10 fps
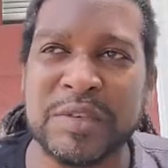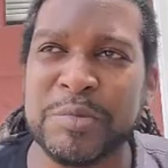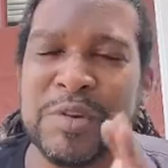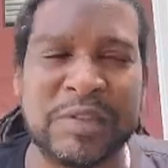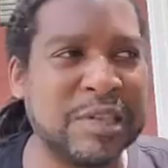
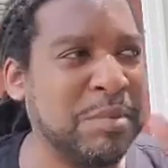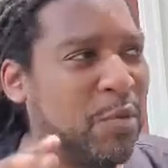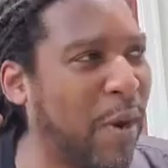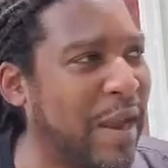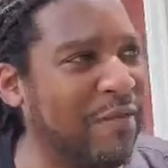You're going to see me
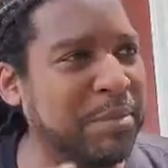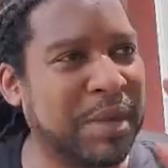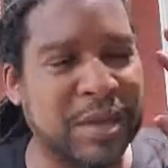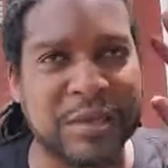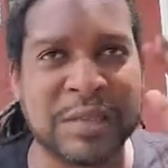waving
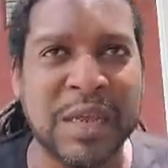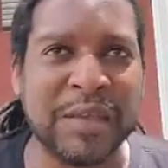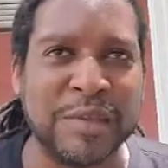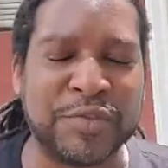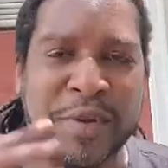because
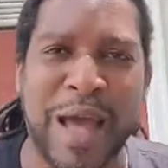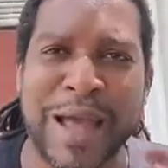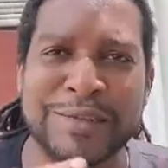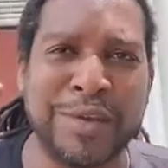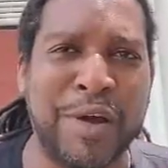there's
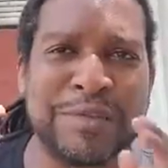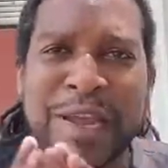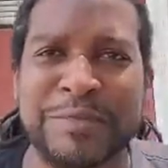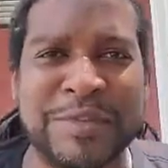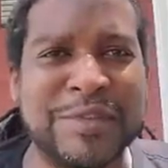flies and all
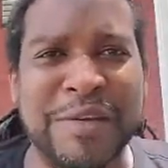types of stuff.